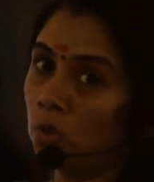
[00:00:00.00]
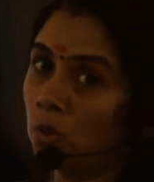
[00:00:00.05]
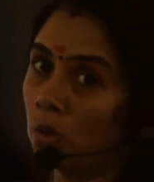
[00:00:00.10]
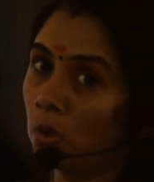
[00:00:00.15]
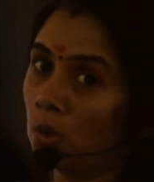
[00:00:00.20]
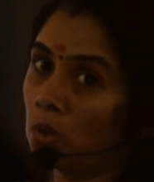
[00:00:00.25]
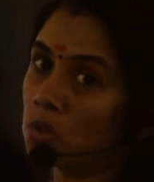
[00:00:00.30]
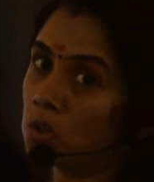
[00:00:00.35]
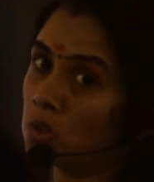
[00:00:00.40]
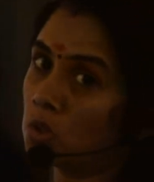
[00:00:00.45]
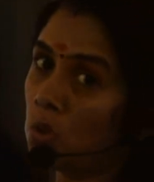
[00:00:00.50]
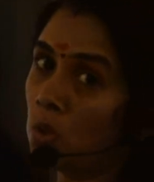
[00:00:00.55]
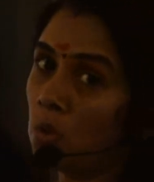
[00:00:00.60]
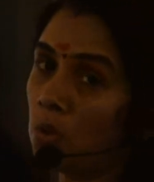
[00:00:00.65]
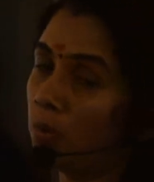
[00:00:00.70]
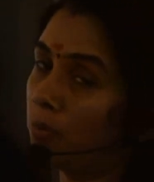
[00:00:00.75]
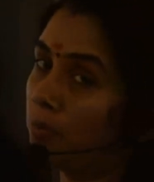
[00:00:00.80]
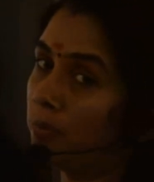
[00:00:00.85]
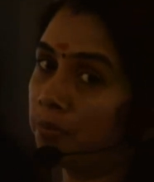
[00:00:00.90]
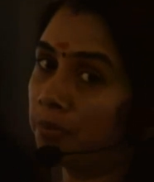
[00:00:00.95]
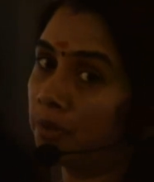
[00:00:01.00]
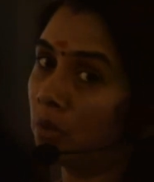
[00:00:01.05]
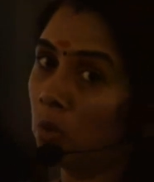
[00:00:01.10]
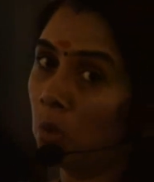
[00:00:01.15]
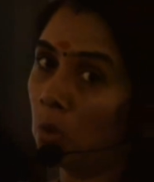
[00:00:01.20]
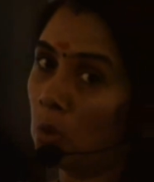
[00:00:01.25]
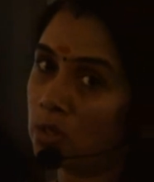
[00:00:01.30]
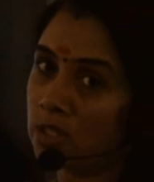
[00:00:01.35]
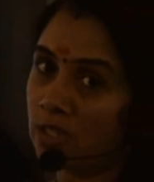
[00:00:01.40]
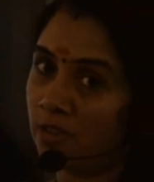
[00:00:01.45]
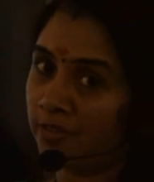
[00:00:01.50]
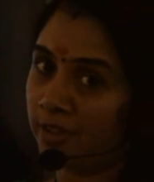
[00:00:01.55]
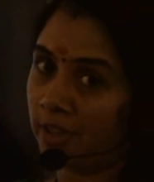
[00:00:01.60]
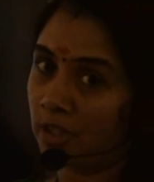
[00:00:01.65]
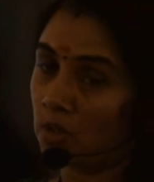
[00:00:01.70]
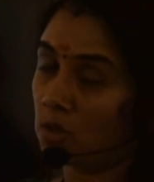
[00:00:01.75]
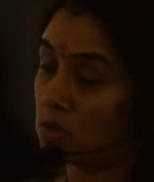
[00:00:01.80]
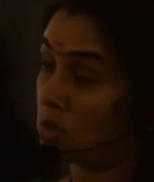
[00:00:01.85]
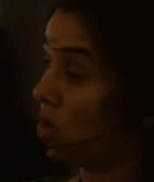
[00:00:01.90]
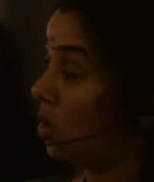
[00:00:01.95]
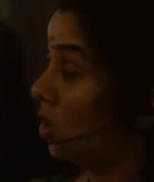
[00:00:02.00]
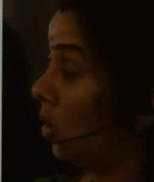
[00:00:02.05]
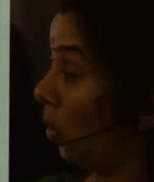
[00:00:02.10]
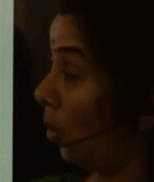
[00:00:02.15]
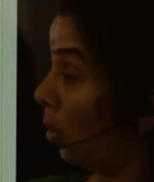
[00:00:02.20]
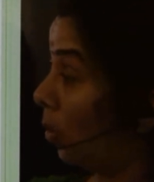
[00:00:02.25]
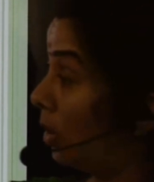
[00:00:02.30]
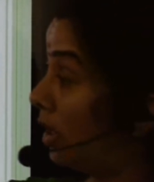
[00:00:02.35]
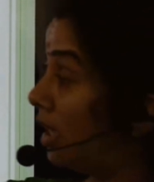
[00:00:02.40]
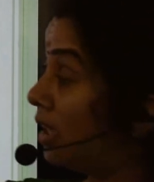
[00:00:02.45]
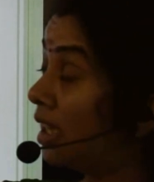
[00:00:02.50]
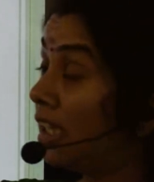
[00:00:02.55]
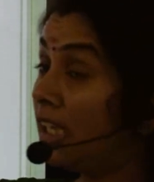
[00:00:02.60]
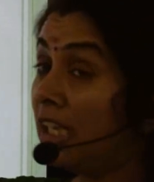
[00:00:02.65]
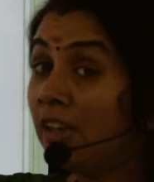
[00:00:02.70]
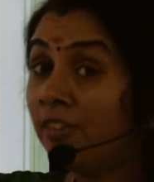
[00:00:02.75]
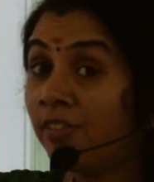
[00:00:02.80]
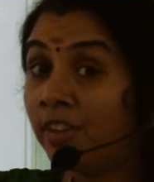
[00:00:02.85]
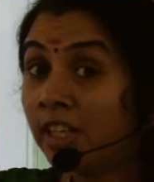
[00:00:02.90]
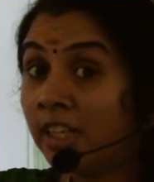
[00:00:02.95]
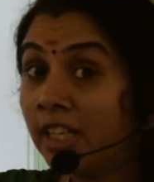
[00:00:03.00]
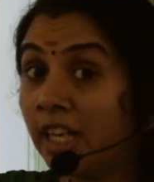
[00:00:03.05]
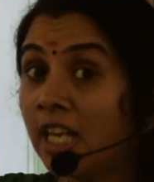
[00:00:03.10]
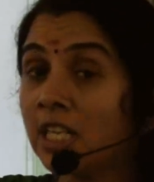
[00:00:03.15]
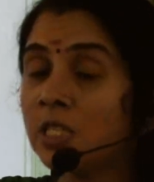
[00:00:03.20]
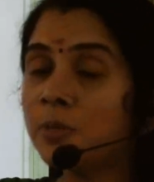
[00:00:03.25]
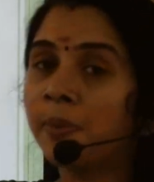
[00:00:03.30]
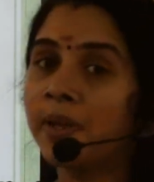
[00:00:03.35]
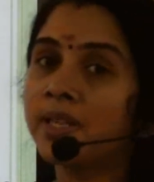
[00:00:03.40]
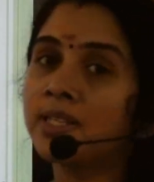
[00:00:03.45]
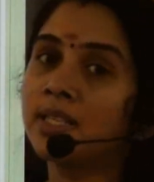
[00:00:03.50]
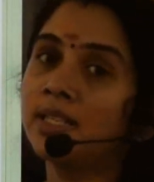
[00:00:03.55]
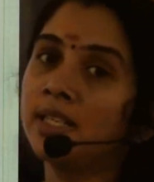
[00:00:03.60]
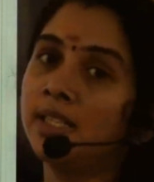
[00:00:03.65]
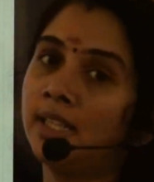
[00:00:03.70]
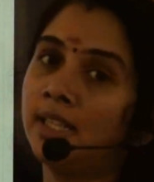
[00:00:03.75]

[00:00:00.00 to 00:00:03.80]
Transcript: sucrose to glucose and fructose. Only the invertase present